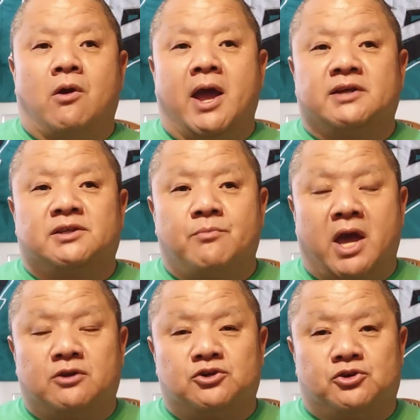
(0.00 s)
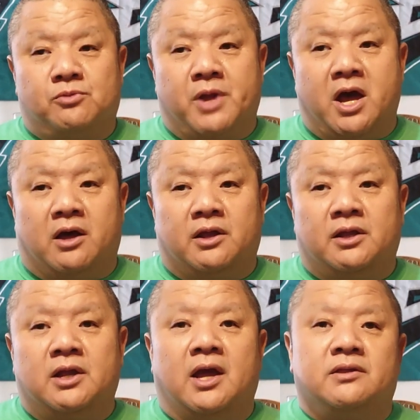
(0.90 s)
ask the manager about
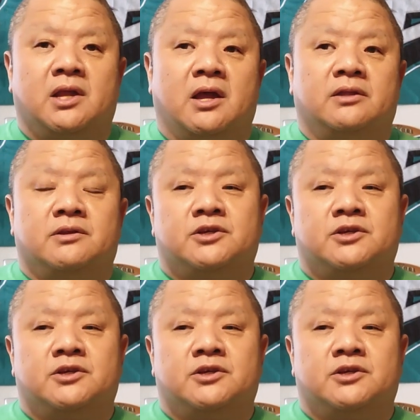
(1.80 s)
it, and then